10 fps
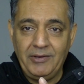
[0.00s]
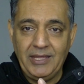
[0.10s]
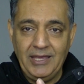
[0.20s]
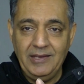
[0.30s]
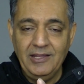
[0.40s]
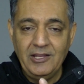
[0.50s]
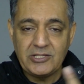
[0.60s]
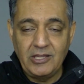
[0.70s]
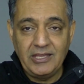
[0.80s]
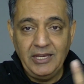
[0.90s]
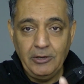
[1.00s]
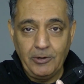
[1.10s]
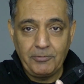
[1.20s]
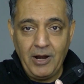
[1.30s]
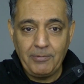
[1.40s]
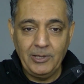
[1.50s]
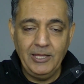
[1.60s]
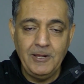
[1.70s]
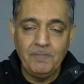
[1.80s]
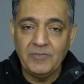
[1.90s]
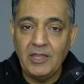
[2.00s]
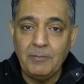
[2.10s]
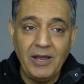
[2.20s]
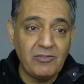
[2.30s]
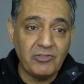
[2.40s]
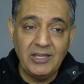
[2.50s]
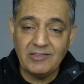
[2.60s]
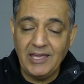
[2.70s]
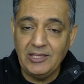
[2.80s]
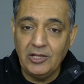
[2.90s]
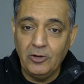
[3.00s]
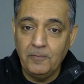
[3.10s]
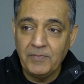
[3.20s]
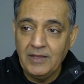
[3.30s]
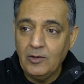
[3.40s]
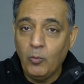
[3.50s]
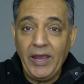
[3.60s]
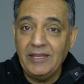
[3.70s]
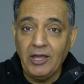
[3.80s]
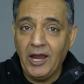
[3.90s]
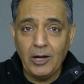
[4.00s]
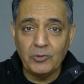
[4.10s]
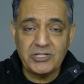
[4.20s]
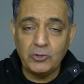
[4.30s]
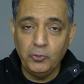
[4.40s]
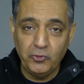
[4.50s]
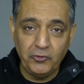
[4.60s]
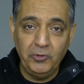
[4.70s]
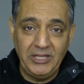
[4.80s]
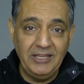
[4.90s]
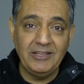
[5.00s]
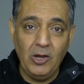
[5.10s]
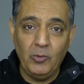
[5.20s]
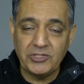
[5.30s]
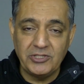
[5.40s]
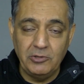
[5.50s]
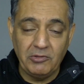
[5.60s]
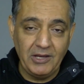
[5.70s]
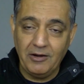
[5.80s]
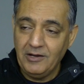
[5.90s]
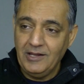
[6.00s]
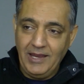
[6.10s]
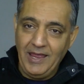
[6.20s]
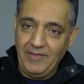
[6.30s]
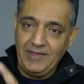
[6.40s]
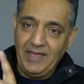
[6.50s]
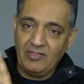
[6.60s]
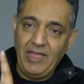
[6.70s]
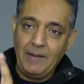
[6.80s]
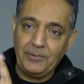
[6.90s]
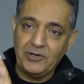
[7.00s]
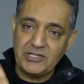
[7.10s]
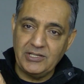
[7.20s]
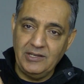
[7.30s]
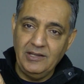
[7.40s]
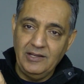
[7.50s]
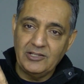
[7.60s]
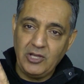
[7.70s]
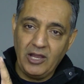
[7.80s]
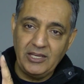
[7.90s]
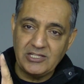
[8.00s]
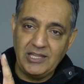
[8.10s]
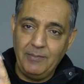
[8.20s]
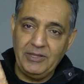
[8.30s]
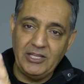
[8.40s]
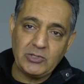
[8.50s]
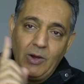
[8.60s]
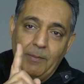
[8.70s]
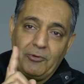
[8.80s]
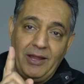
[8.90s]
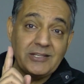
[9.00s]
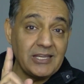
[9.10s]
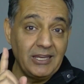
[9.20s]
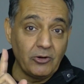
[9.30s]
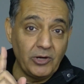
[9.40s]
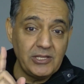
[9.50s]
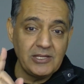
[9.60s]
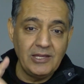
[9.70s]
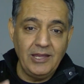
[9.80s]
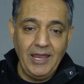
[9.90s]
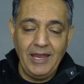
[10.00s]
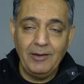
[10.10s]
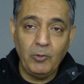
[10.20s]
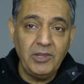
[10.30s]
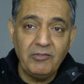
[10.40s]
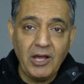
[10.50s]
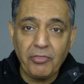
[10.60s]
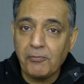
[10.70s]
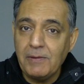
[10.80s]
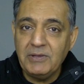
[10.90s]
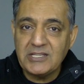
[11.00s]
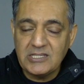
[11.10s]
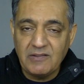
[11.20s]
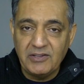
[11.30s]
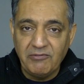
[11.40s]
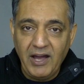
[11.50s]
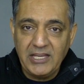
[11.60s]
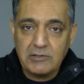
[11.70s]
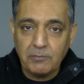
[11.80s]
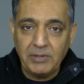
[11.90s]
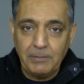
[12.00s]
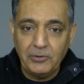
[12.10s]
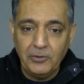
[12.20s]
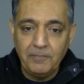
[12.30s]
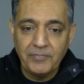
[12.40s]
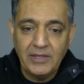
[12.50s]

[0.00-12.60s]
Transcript: again so they can hear it properly. And they might think that, Wayne Dyer was a cool dude, he'd know what to do there. And they get that person talking to them, and they swap around to hear it. And when they've got 3 pieces of advice from people,